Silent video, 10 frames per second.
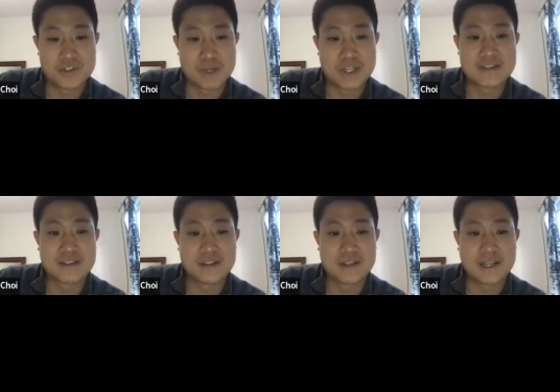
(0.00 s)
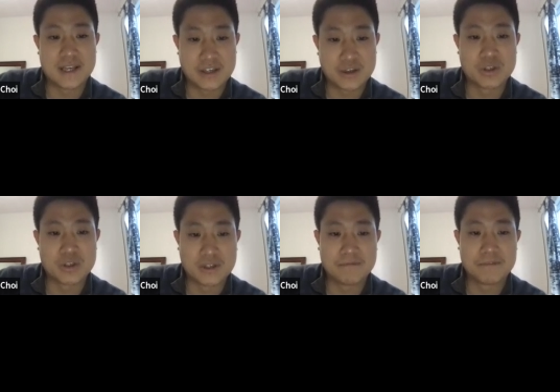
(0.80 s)
spreads to the
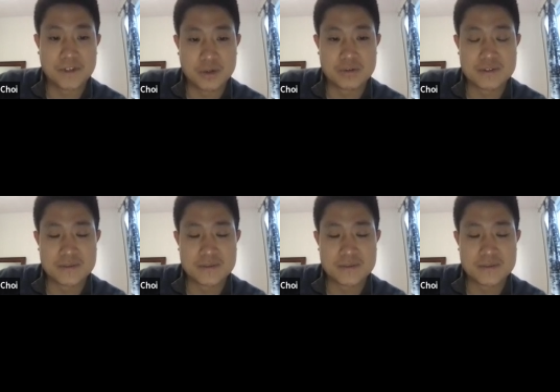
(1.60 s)
inguinal lymph nodes.